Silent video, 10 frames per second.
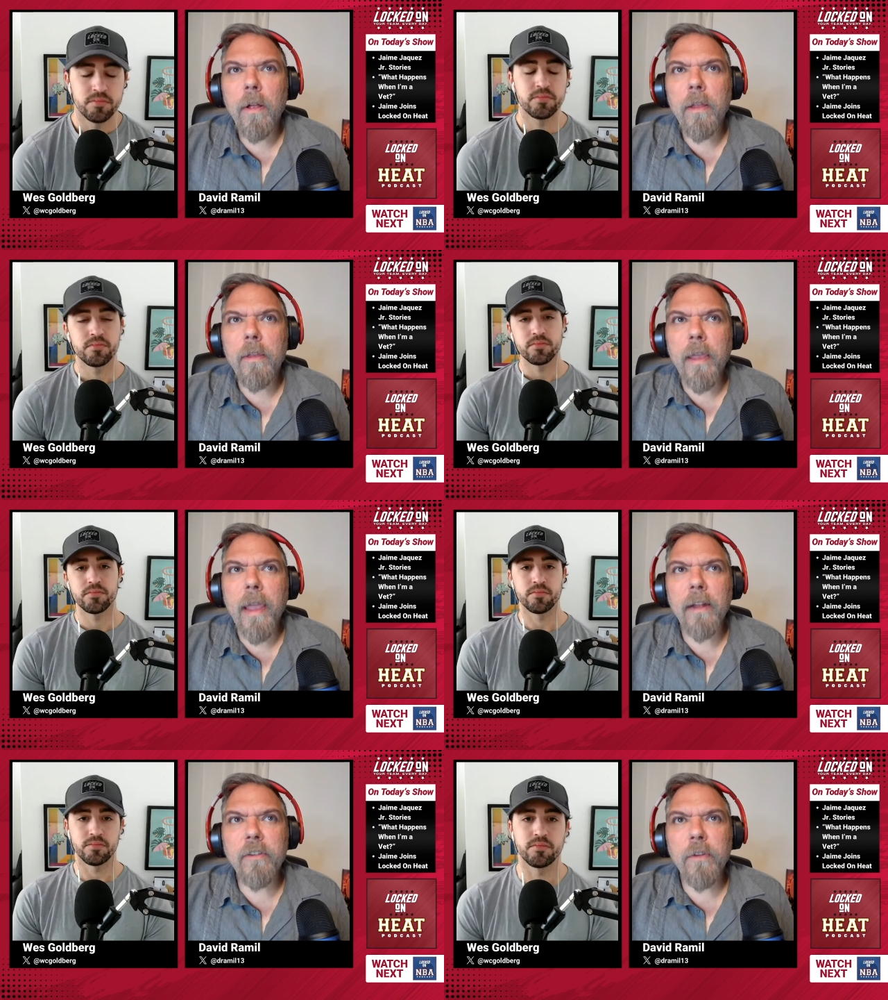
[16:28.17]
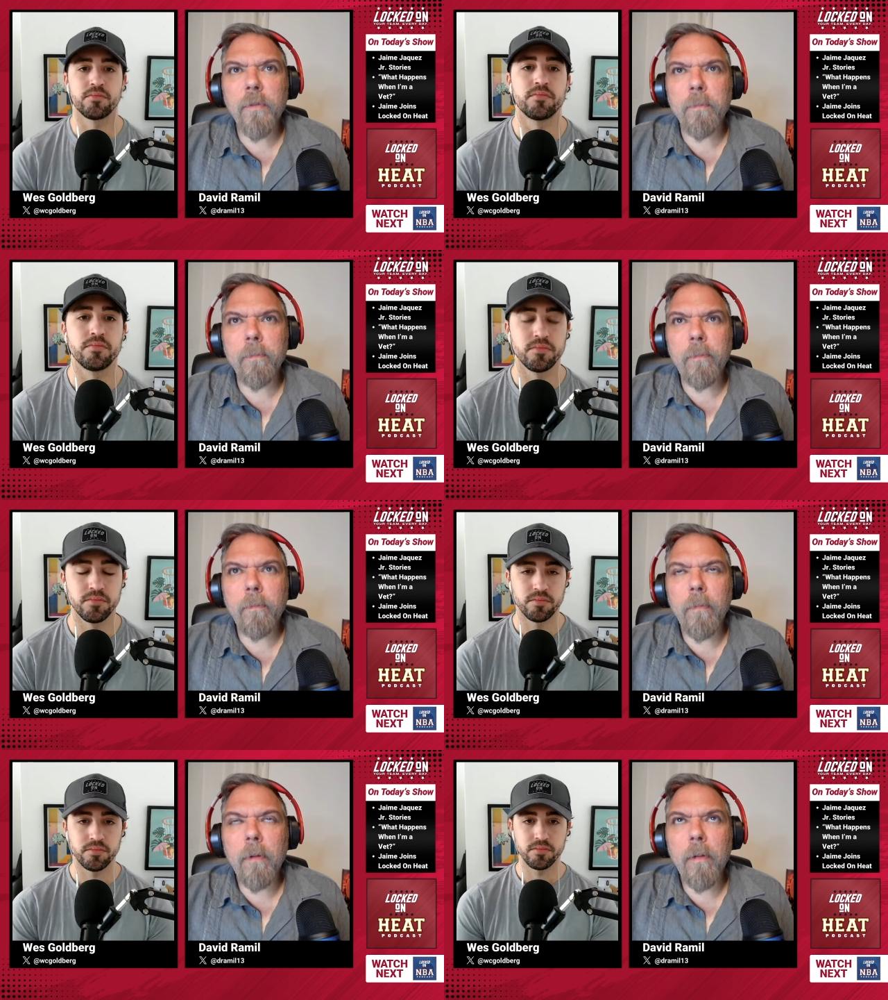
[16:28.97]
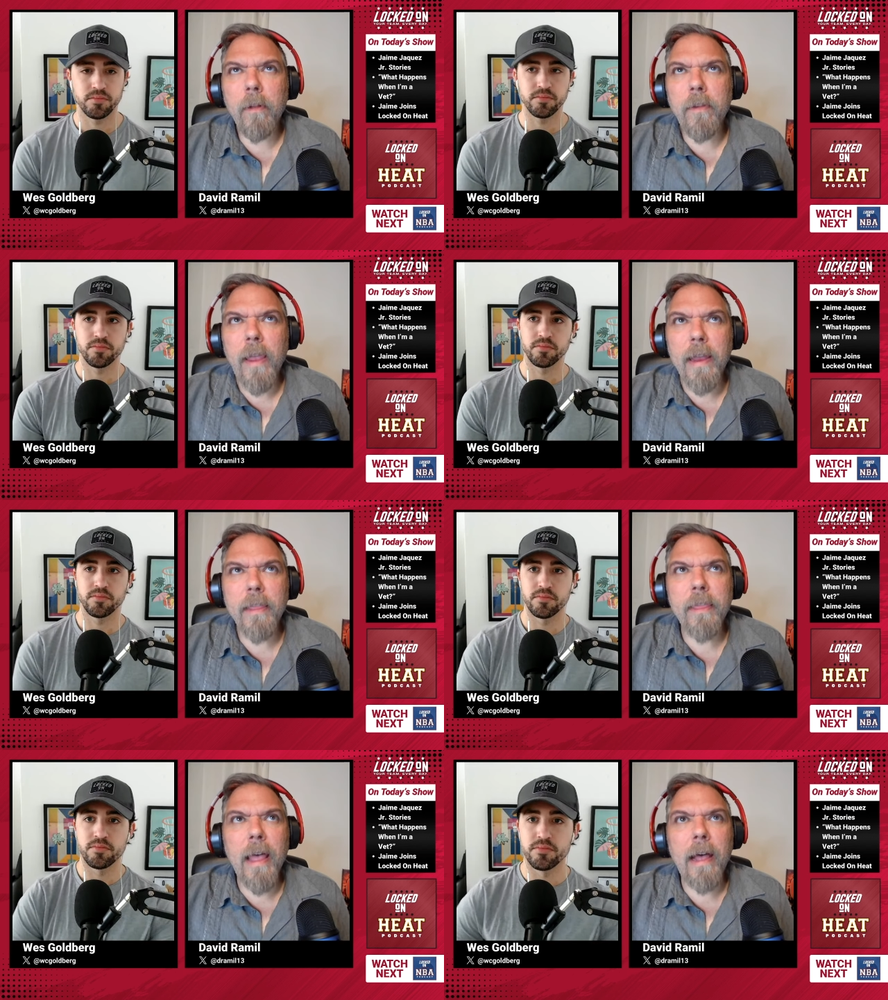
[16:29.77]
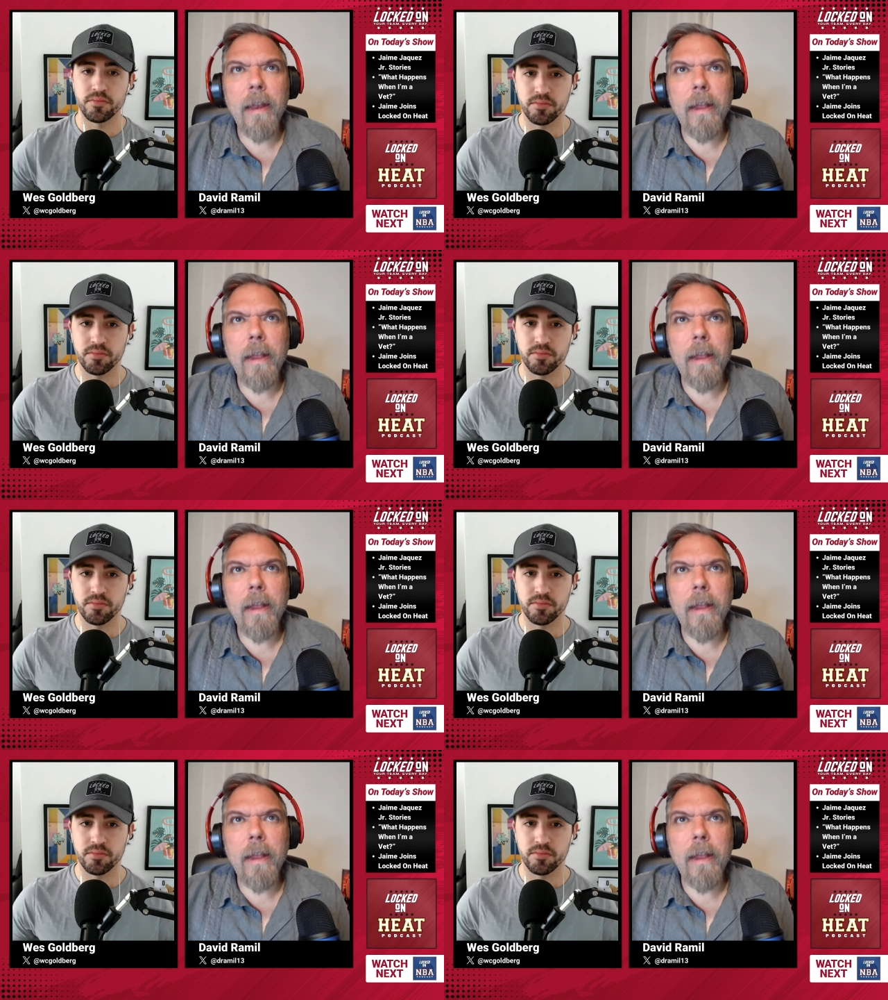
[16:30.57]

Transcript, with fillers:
Speaker 1: you can't just take that